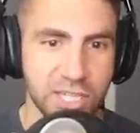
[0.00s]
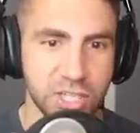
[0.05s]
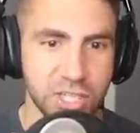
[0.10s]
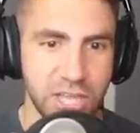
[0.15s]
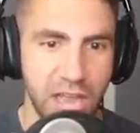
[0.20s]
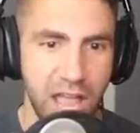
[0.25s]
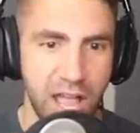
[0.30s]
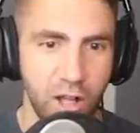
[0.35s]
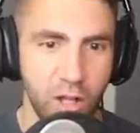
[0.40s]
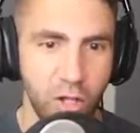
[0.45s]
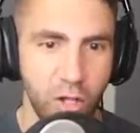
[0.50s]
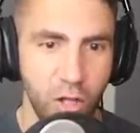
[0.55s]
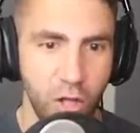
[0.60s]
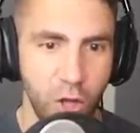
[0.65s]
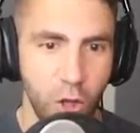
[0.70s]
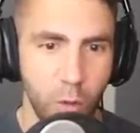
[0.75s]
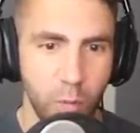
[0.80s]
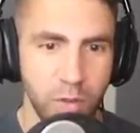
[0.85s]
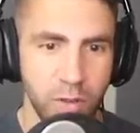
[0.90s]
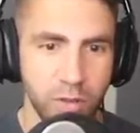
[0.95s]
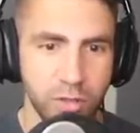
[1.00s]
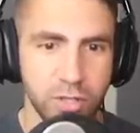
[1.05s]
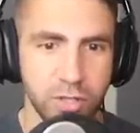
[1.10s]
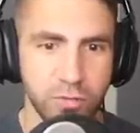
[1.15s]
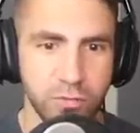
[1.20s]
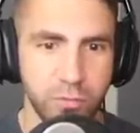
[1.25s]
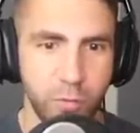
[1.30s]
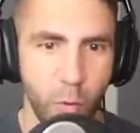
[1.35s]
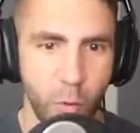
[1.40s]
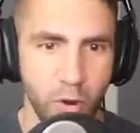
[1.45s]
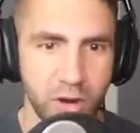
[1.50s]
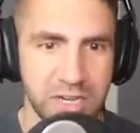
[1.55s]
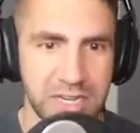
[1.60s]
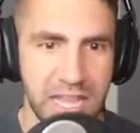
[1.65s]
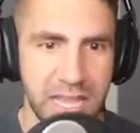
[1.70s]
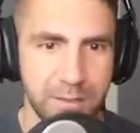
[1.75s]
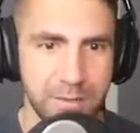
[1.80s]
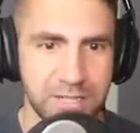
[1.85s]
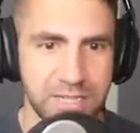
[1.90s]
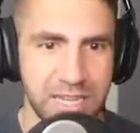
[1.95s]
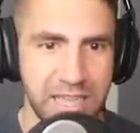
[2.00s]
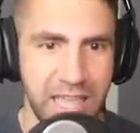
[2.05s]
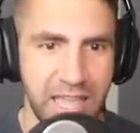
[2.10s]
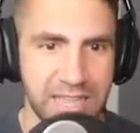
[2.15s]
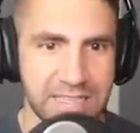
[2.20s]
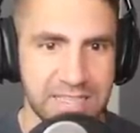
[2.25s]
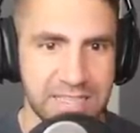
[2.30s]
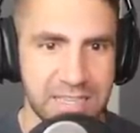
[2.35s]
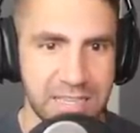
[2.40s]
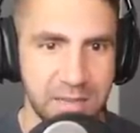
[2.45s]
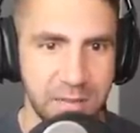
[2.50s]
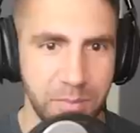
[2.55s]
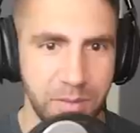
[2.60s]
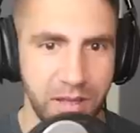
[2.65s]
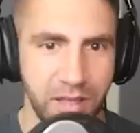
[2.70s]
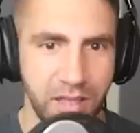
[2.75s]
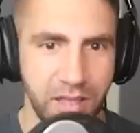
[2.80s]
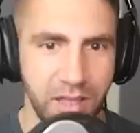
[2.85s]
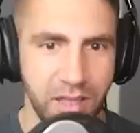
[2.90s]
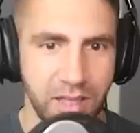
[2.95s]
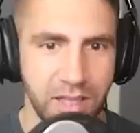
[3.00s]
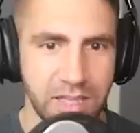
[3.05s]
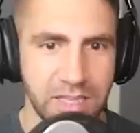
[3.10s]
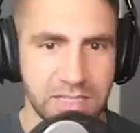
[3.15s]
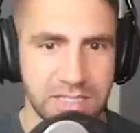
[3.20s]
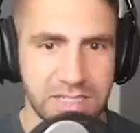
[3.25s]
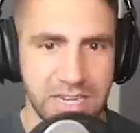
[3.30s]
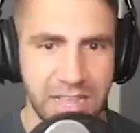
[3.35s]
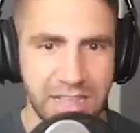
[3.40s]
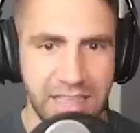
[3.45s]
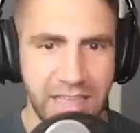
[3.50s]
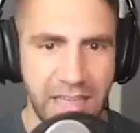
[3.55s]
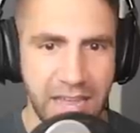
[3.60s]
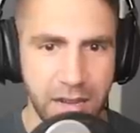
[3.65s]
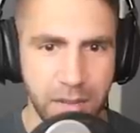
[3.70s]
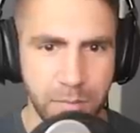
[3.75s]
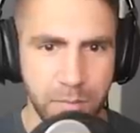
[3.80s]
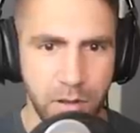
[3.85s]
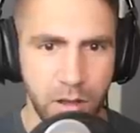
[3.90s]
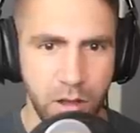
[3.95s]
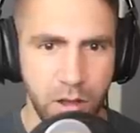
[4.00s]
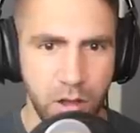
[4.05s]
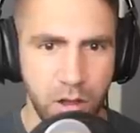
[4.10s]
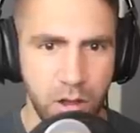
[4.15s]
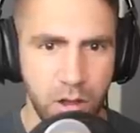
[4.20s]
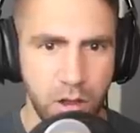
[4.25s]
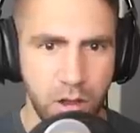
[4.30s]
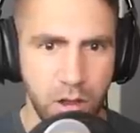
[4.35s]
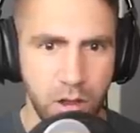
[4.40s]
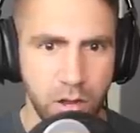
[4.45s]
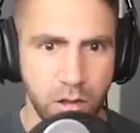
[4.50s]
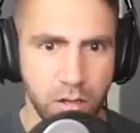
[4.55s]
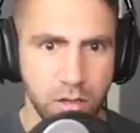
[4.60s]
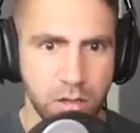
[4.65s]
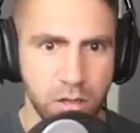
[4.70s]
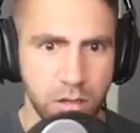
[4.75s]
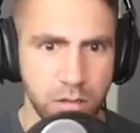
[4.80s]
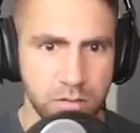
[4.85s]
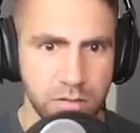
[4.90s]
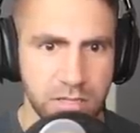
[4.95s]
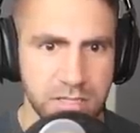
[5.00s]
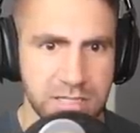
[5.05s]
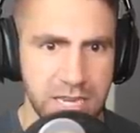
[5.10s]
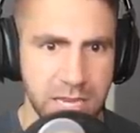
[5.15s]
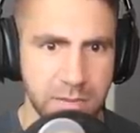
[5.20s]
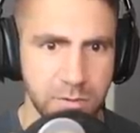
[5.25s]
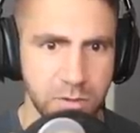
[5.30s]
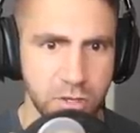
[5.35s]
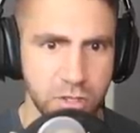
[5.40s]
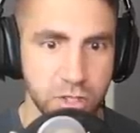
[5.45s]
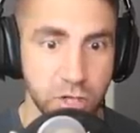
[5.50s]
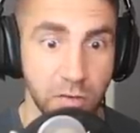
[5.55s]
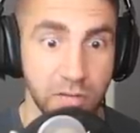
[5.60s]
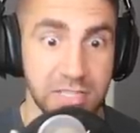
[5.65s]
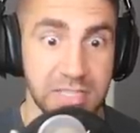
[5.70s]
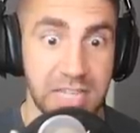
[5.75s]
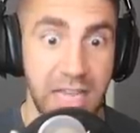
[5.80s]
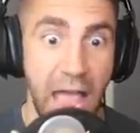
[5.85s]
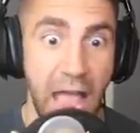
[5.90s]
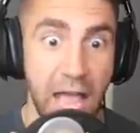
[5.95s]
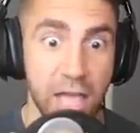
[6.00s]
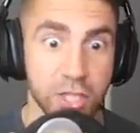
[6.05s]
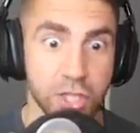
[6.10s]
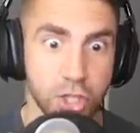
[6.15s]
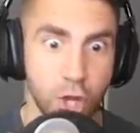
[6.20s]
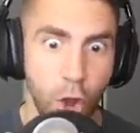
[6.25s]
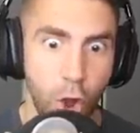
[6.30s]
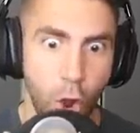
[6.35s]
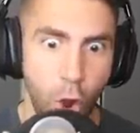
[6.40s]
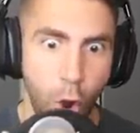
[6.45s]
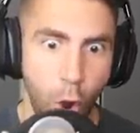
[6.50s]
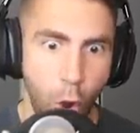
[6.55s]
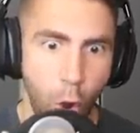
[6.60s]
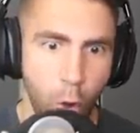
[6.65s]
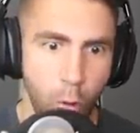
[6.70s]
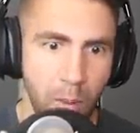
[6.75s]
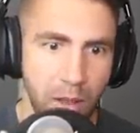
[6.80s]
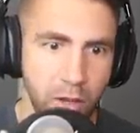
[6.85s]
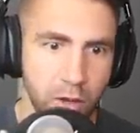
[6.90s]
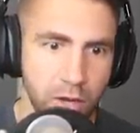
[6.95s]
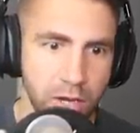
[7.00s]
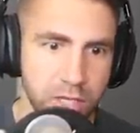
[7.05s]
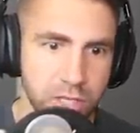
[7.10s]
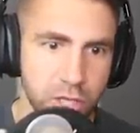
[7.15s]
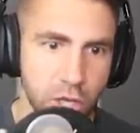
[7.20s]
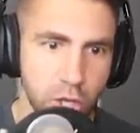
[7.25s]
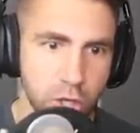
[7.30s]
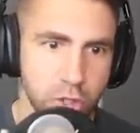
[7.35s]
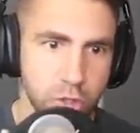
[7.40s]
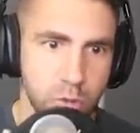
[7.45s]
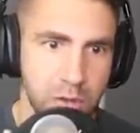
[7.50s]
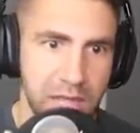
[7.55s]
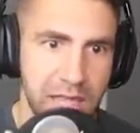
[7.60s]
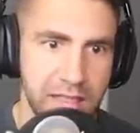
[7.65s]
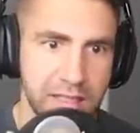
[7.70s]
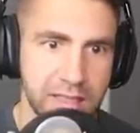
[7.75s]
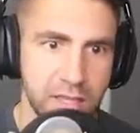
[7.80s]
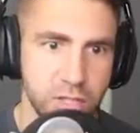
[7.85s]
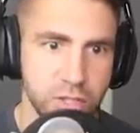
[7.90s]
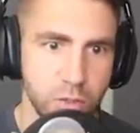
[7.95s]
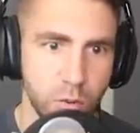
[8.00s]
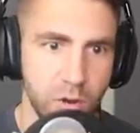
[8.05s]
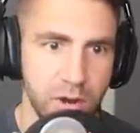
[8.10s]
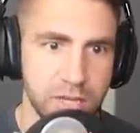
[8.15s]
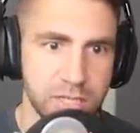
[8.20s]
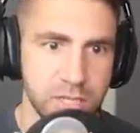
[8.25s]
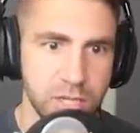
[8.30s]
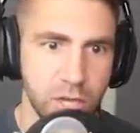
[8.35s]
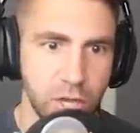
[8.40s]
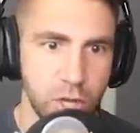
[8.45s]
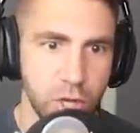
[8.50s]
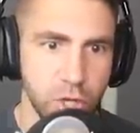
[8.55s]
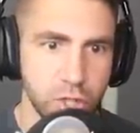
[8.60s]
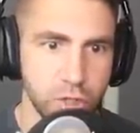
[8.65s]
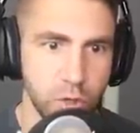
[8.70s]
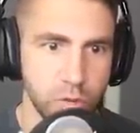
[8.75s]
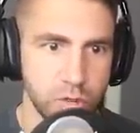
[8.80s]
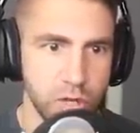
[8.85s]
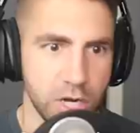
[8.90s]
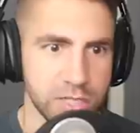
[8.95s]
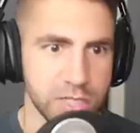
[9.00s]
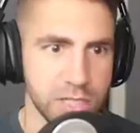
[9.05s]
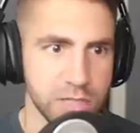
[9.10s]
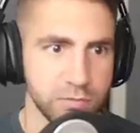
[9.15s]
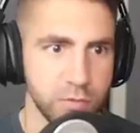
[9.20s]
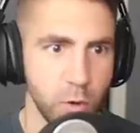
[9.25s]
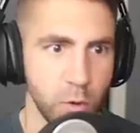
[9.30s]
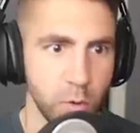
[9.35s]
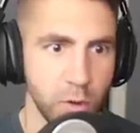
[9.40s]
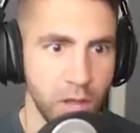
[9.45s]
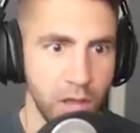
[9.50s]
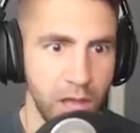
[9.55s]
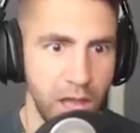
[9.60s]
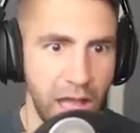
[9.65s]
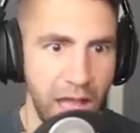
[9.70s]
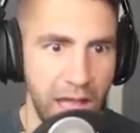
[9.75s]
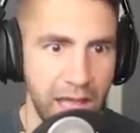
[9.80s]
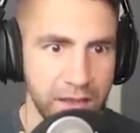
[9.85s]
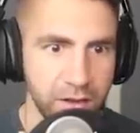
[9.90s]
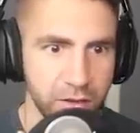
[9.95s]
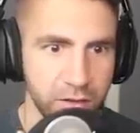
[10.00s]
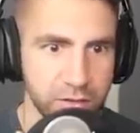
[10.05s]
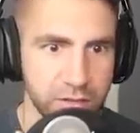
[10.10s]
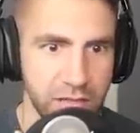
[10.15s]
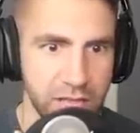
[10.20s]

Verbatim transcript: the shell, we only do 4 damage against him. Did I get him? Let's take him to the surface, yes! Oh my goodness, dude, ichthyosaurus, don't touch this food. I earned